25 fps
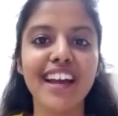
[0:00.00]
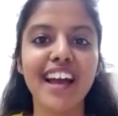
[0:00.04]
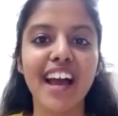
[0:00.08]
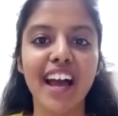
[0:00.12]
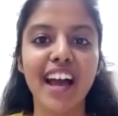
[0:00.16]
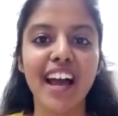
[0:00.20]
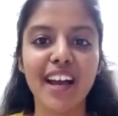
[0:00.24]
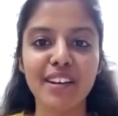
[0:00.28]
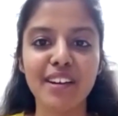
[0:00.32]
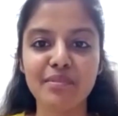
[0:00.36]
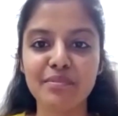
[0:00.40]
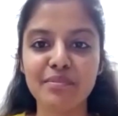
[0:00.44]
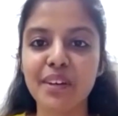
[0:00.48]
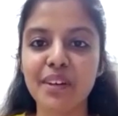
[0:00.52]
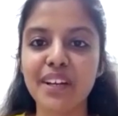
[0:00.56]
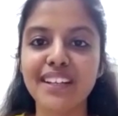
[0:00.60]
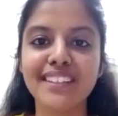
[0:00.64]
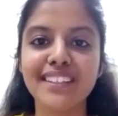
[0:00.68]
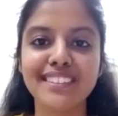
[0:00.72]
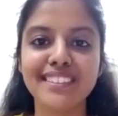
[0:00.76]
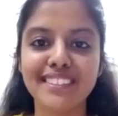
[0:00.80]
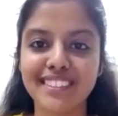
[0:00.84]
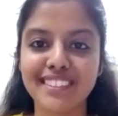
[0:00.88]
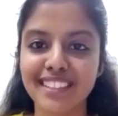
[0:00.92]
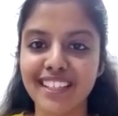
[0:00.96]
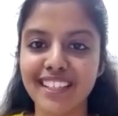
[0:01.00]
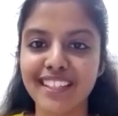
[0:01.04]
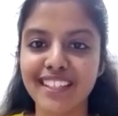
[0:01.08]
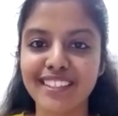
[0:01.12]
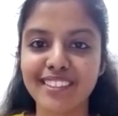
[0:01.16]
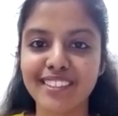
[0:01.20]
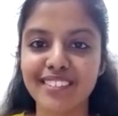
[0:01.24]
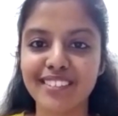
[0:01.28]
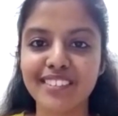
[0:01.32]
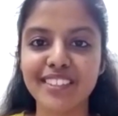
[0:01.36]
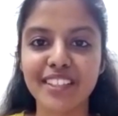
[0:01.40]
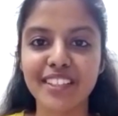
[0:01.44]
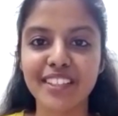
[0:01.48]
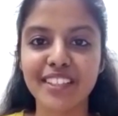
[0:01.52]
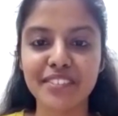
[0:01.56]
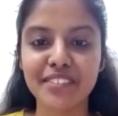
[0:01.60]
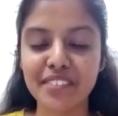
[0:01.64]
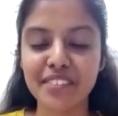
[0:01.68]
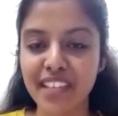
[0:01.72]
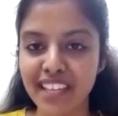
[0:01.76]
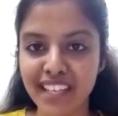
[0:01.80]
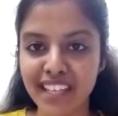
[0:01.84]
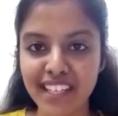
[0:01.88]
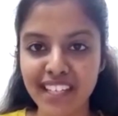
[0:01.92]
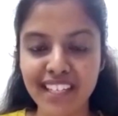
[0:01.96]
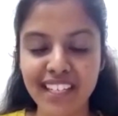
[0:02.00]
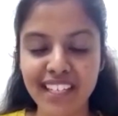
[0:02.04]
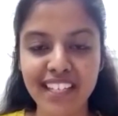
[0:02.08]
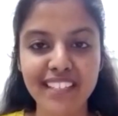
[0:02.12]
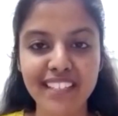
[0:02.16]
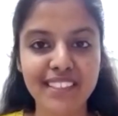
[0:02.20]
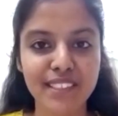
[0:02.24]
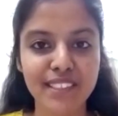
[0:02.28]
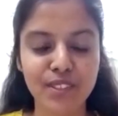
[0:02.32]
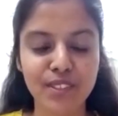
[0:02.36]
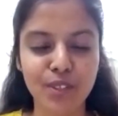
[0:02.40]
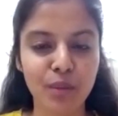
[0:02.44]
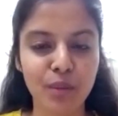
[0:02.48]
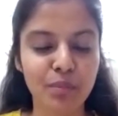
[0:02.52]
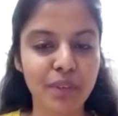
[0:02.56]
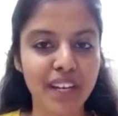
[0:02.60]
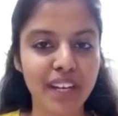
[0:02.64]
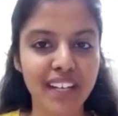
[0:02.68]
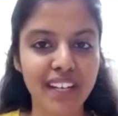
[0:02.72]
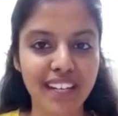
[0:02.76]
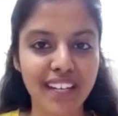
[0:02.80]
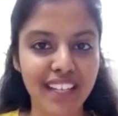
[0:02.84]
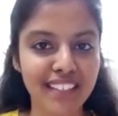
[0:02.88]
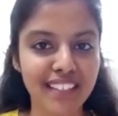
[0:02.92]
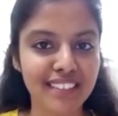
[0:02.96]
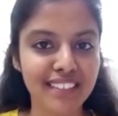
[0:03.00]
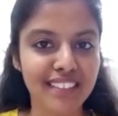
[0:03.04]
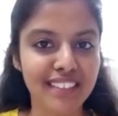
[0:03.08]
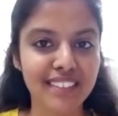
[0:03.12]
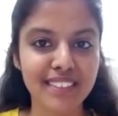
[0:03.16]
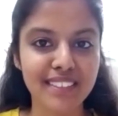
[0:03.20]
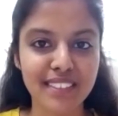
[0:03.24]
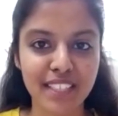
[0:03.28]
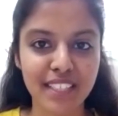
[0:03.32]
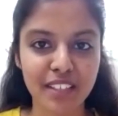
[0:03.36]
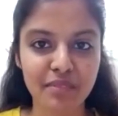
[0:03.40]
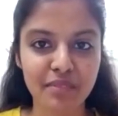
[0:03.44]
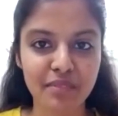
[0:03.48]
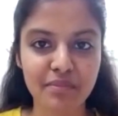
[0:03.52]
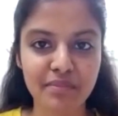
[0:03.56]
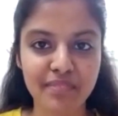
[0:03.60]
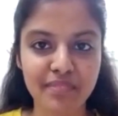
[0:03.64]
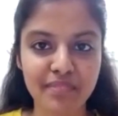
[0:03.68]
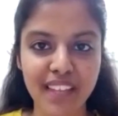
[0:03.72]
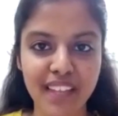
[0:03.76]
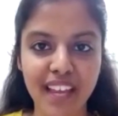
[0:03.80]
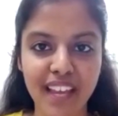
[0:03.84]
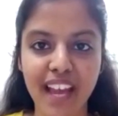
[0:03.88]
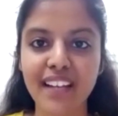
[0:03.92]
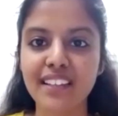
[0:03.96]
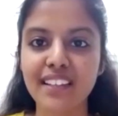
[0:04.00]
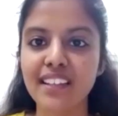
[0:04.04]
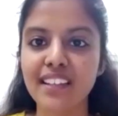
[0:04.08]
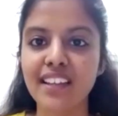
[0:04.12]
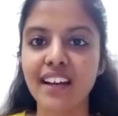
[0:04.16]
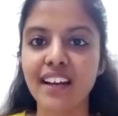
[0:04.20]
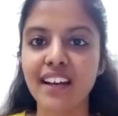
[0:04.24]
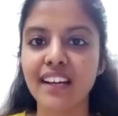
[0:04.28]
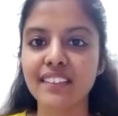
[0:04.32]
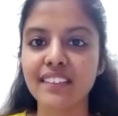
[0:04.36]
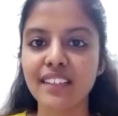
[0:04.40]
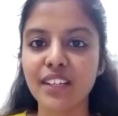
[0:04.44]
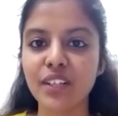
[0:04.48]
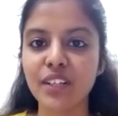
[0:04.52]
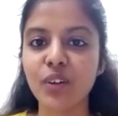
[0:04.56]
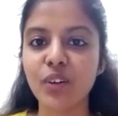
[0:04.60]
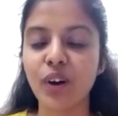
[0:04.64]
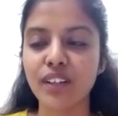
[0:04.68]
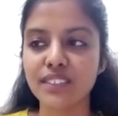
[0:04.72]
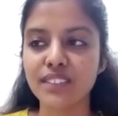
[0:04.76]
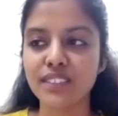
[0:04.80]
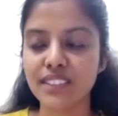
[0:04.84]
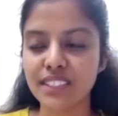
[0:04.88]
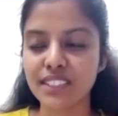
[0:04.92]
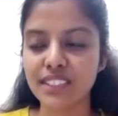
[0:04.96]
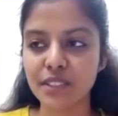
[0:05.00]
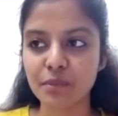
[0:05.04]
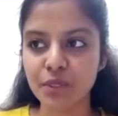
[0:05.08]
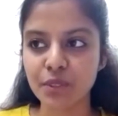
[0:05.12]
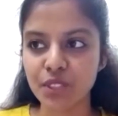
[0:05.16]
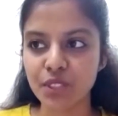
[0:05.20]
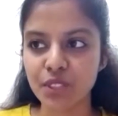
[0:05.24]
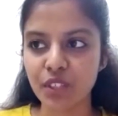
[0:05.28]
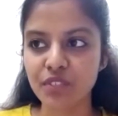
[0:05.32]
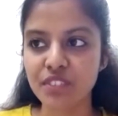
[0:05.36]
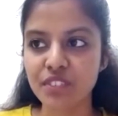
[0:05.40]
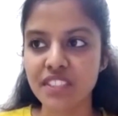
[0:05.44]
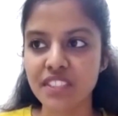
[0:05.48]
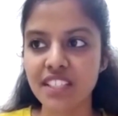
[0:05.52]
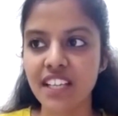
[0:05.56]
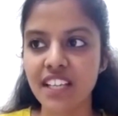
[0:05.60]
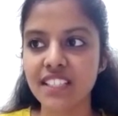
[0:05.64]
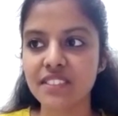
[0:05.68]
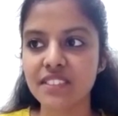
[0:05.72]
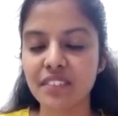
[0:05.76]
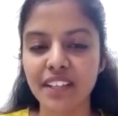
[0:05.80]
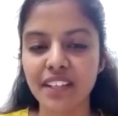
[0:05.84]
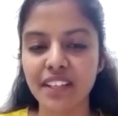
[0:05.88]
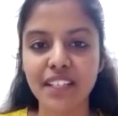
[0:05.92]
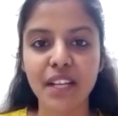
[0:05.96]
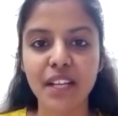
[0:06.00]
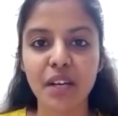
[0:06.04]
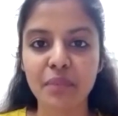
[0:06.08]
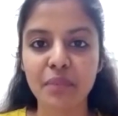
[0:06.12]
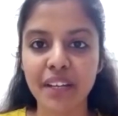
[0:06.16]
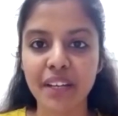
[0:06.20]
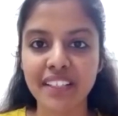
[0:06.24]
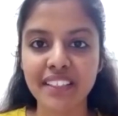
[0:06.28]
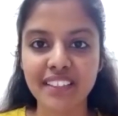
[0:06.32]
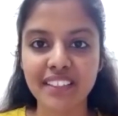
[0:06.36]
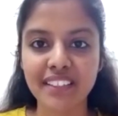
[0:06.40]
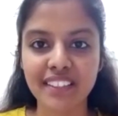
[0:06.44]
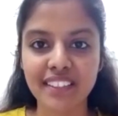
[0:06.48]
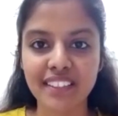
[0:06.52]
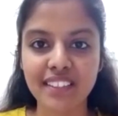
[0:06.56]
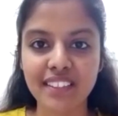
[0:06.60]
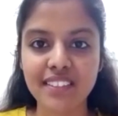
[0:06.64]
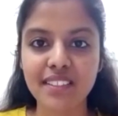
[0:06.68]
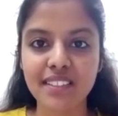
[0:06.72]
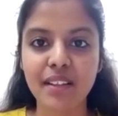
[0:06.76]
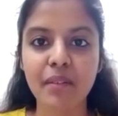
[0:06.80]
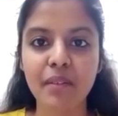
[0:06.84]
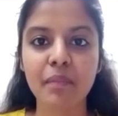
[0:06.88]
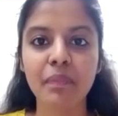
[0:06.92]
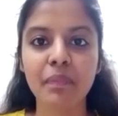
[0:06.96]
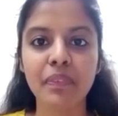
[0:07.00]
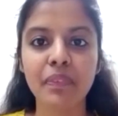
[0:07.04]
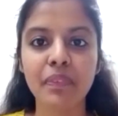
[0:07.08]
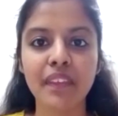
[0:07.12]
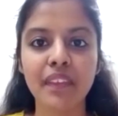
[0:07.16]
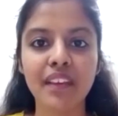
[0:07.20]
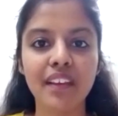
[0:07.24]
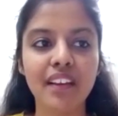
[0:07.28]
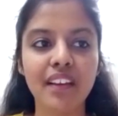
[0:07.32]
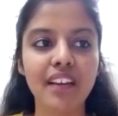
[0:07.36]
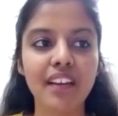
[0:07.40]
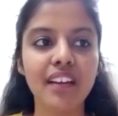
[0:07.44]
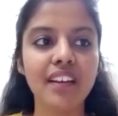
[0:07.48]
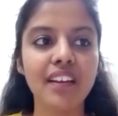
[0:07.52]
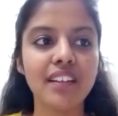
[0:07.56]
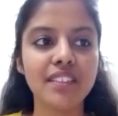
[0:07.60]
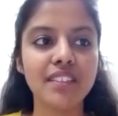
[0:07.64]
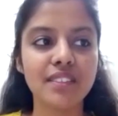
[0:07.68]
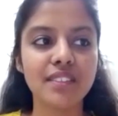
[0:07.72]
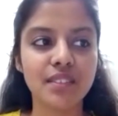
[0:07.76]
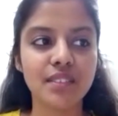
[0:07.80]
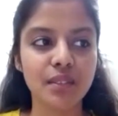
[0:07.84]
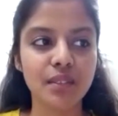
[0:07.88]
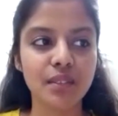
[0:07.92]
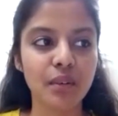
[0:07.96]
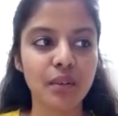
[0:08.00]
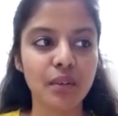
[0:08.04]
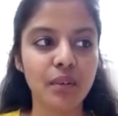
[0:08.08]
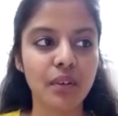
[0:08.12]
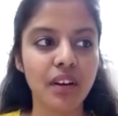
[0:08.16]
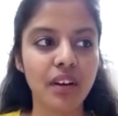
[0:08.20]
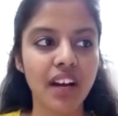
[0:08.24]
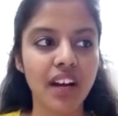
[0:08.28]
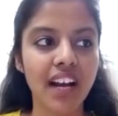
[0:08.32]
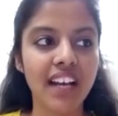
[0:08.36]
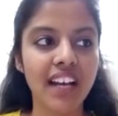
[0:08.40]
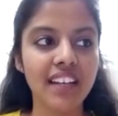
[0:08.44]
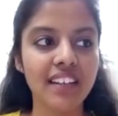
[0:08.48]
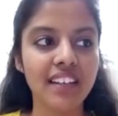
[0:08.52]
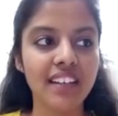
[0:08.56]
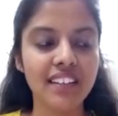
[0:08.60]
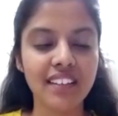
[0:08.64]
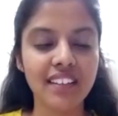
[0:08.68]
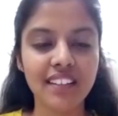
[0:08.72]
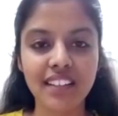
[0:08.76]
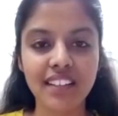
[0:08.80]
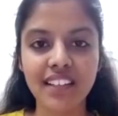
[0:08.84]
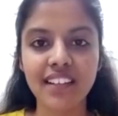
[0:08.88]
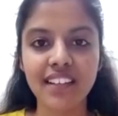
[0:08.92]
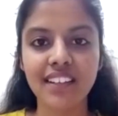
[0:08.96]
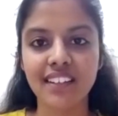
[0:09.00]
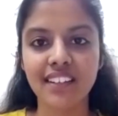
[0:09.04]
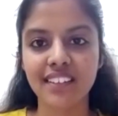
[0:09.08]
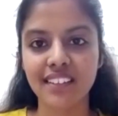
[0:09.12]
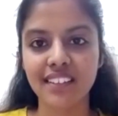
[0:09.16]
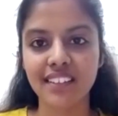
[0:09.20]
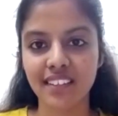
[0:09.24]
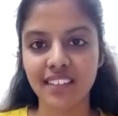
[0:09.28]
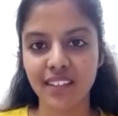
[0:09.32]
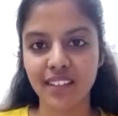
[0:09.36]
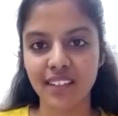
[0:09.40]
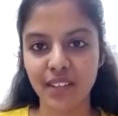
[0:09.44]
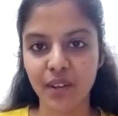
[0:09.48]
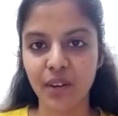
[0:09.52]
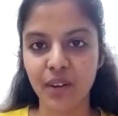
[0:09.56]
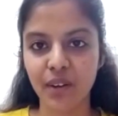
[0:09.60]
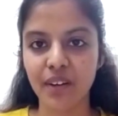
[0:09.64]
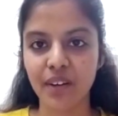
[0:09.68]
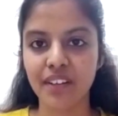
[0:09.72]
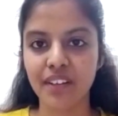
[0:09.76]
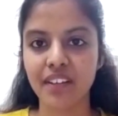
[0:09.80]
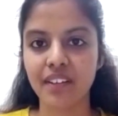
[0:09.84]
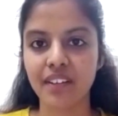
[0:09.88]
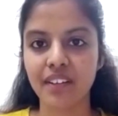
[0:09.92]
and Bharat sir, the way he teaches operating system and the other concepts of CS fundamentals. Hmm. So I really learned a lot.